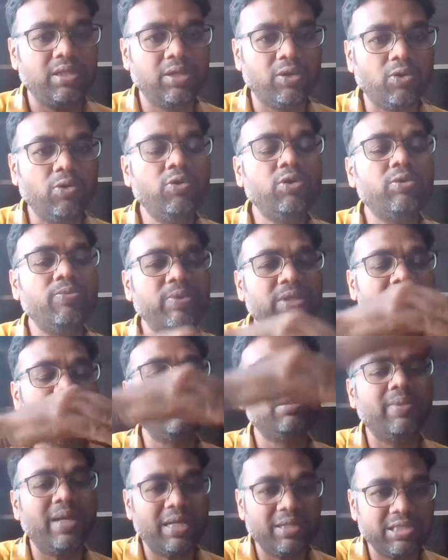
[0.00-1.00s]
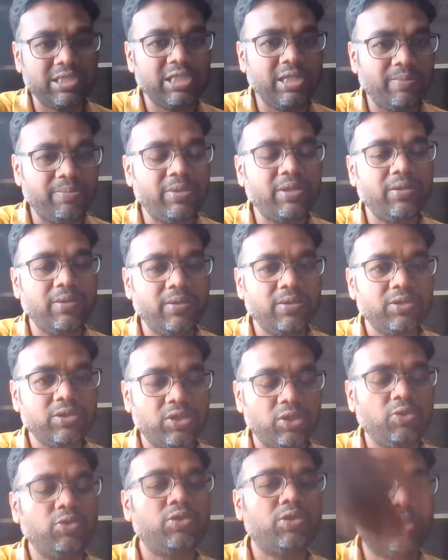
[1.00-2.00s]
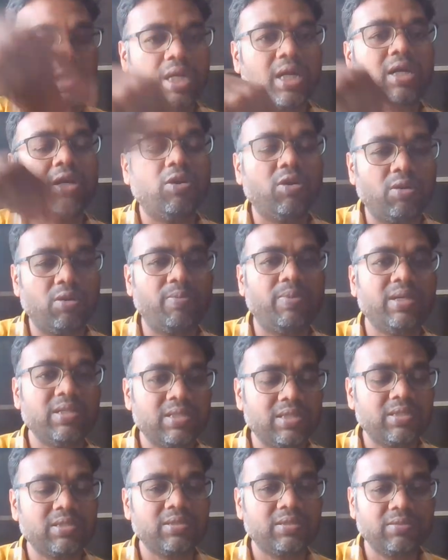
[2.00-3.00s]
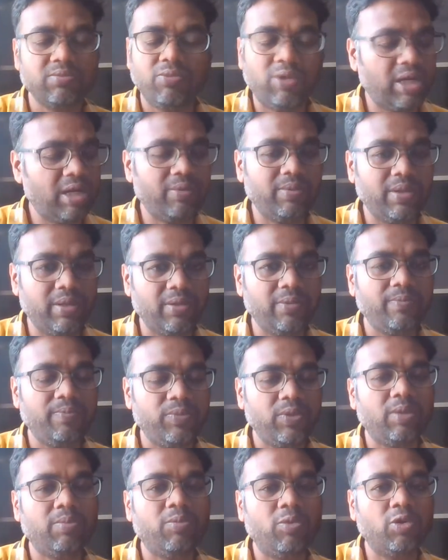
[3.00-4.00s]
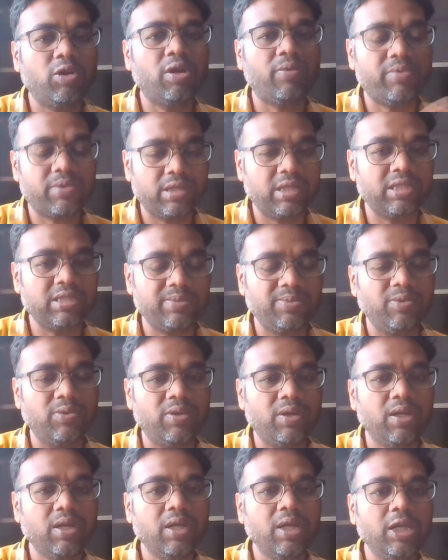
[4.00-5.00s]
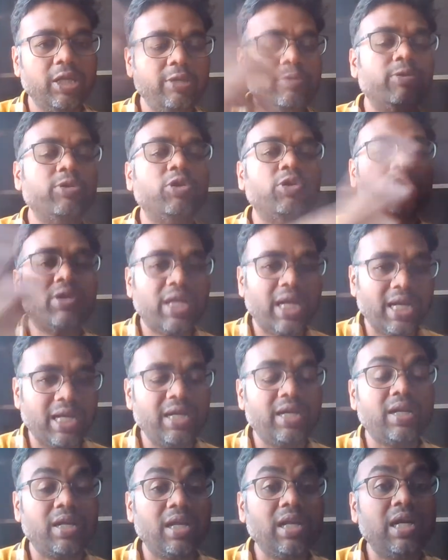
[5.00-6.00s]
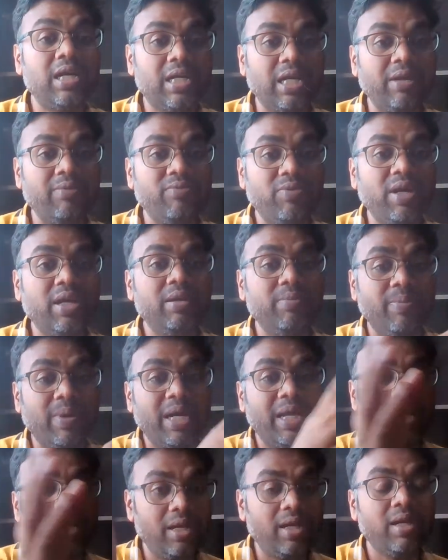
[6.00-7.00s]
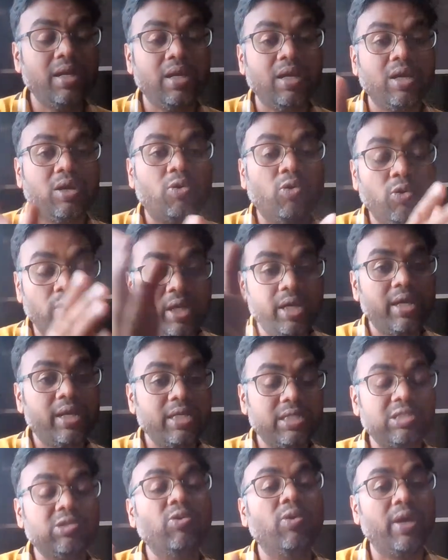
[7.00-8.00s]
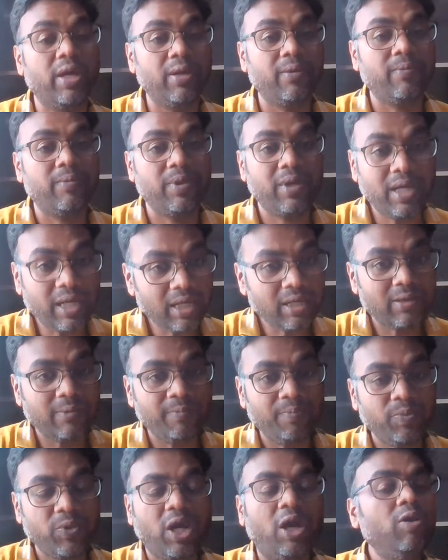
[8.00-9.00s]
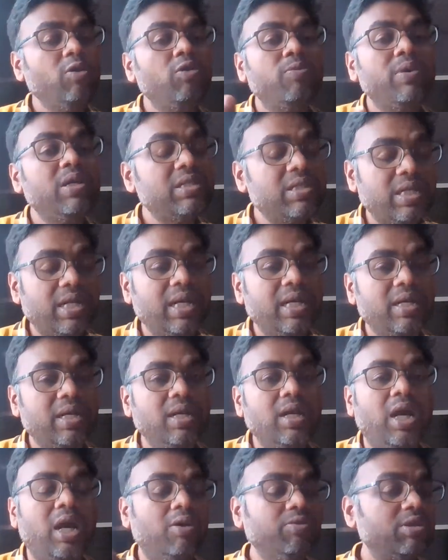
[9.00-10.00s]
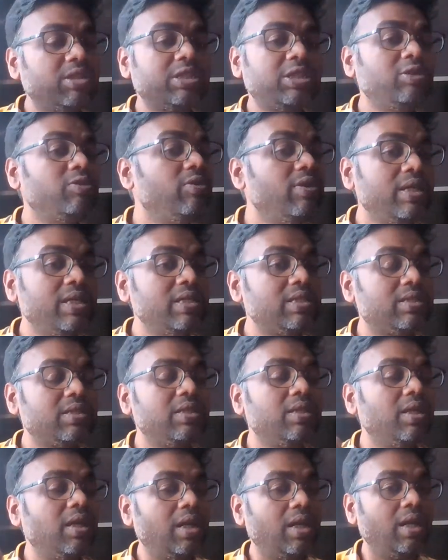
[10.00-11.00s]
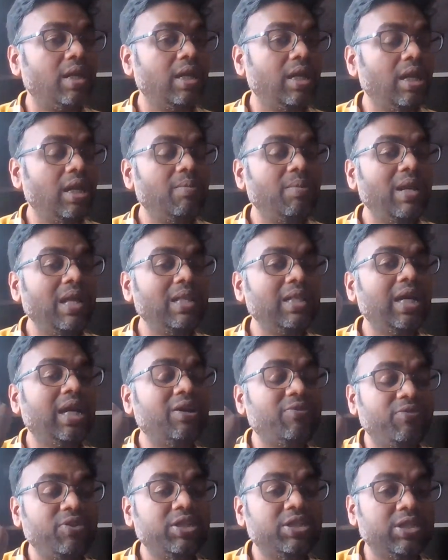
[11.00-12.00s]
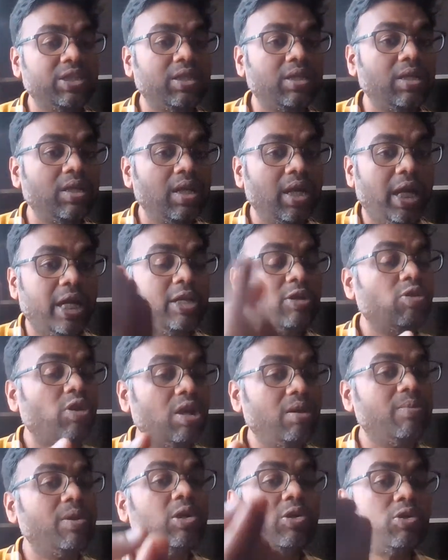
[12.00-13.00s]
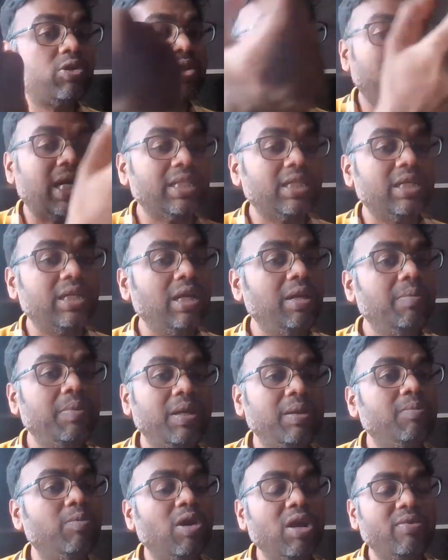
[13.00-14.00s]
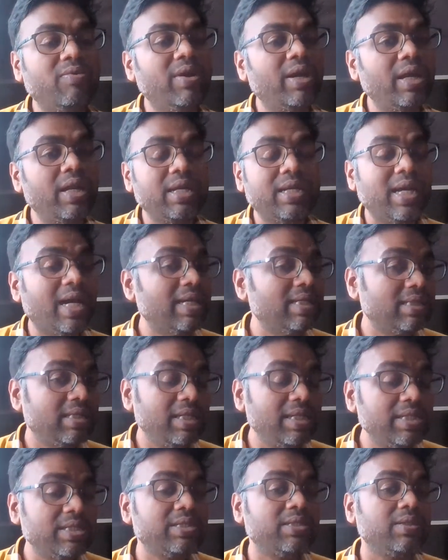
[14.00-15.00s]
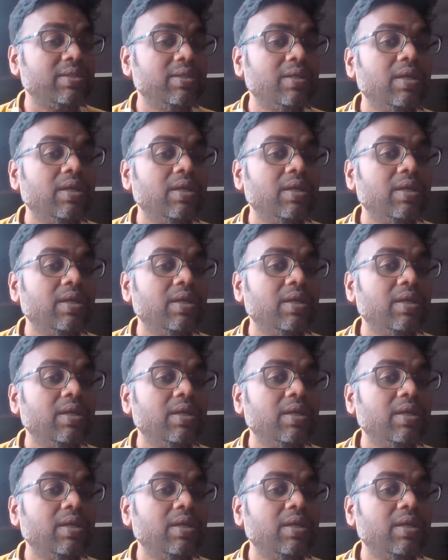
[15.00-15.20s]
good, which is when shipped through truck or bus, whatever the mode of transport. You want to track it real time where my courier is going, correct? How you will track, how the Swiggy is enabling that feature, and you are able to track the delivery boy where it has reached.